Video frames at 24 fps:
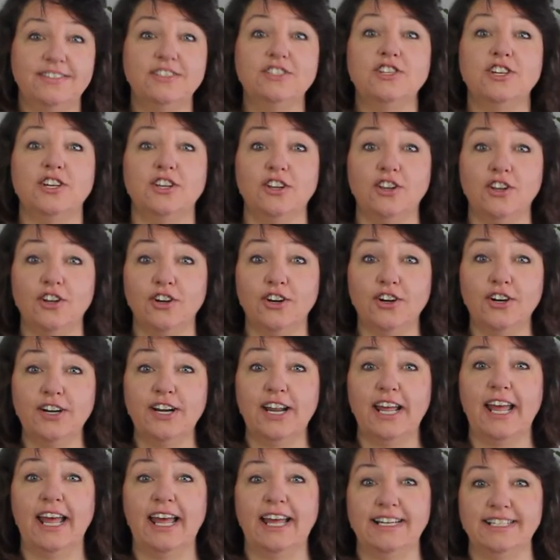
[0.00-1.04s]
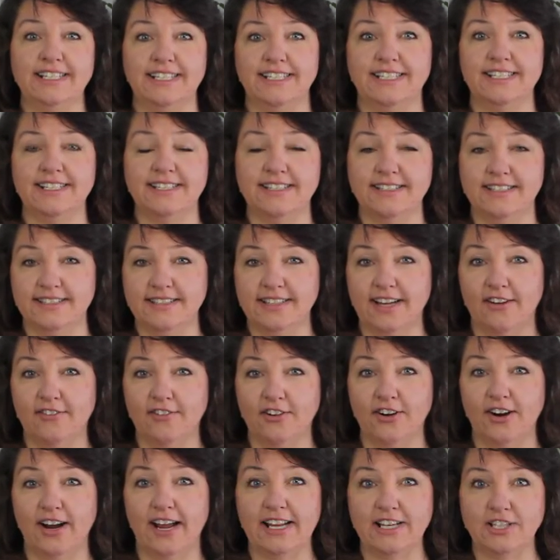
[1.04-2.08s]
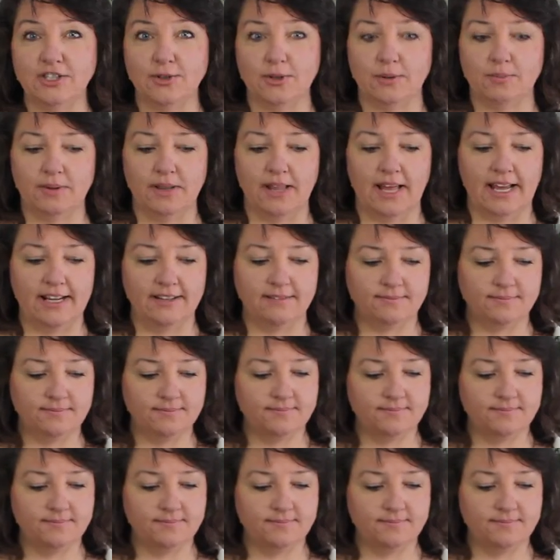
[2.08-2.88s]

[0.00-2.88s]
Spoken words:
to learn, to discover, and to apply.